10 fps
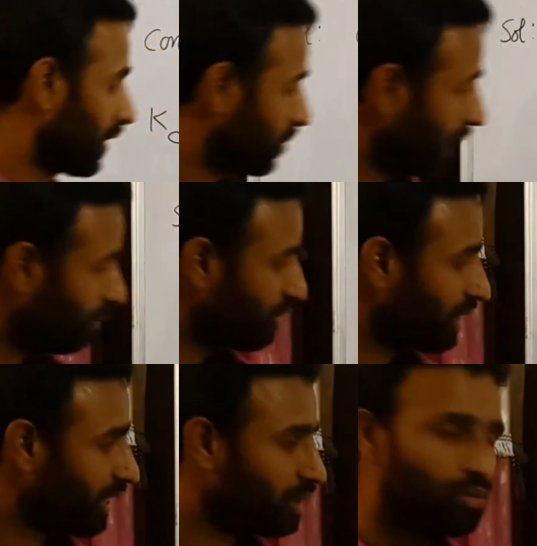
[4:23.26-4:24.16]
And same
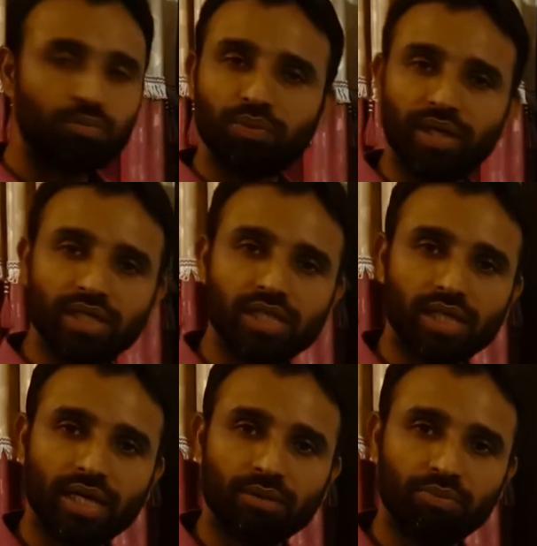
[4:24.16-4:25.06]
is the case with
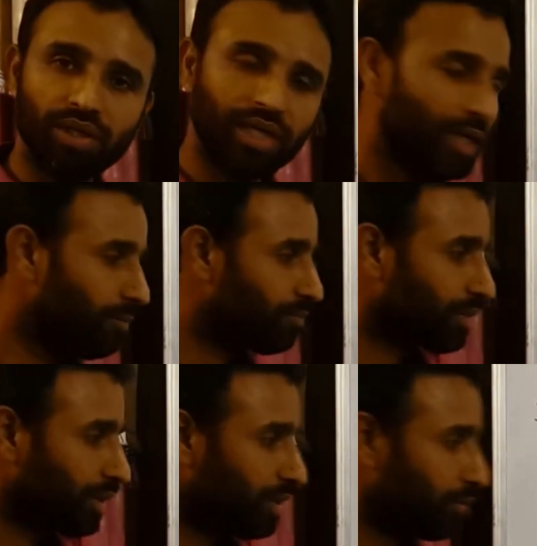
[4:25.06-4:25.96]
PC and PD.
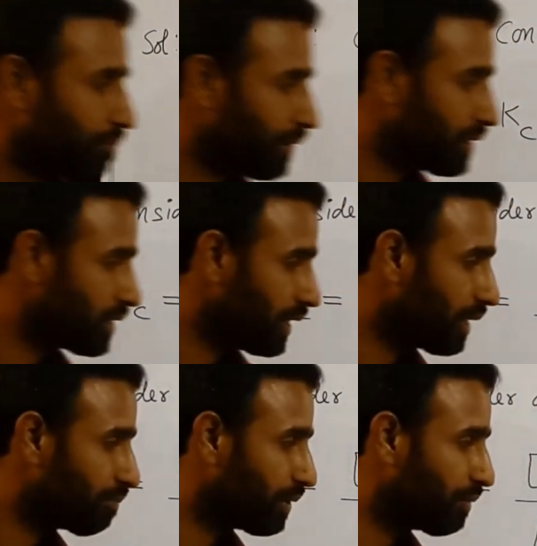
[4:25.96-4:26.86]

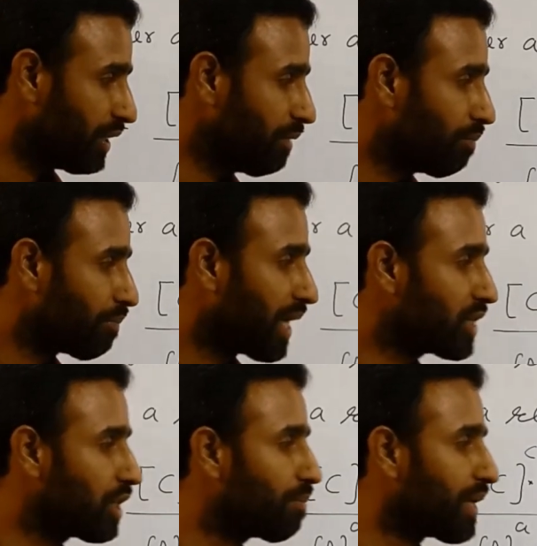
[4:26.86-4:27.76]
PC and PD,
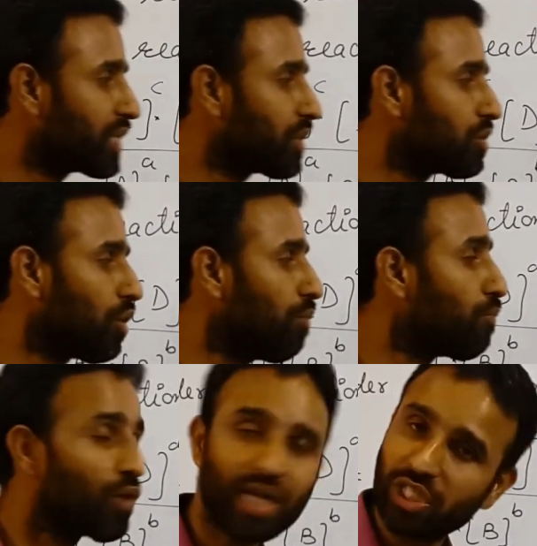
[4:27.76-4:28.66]
partial pressures
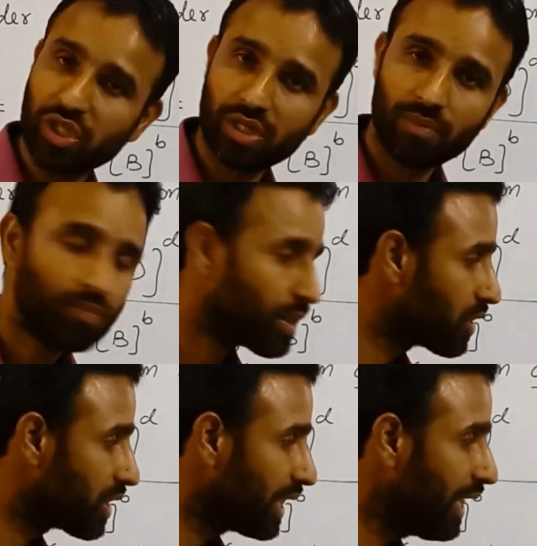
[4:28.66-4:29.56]
of products
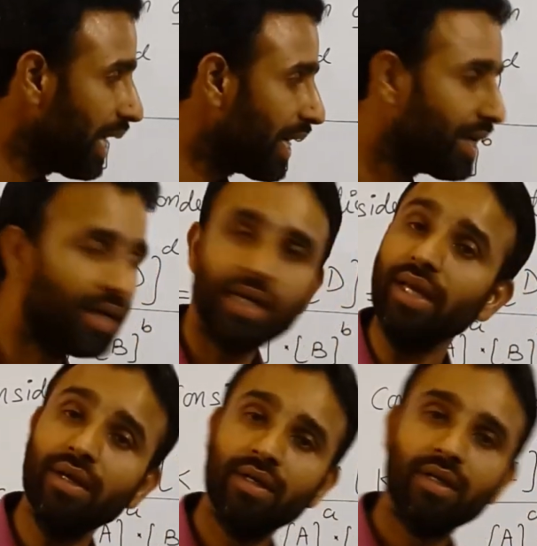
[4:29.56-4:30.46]
C and
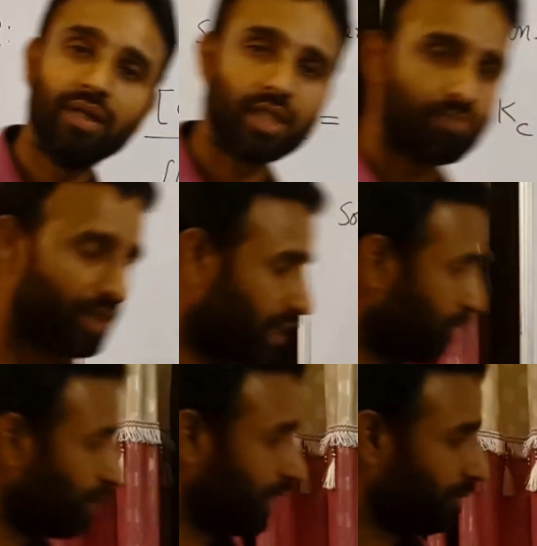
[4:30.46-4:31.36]
D
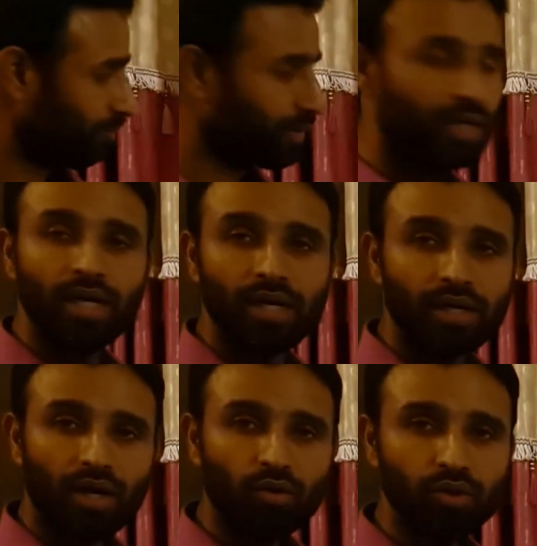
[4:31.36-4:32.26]
respectively.
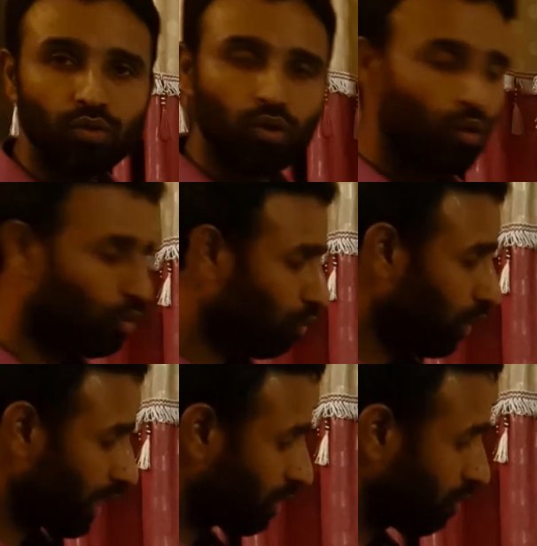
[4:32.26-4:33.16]
Now you know,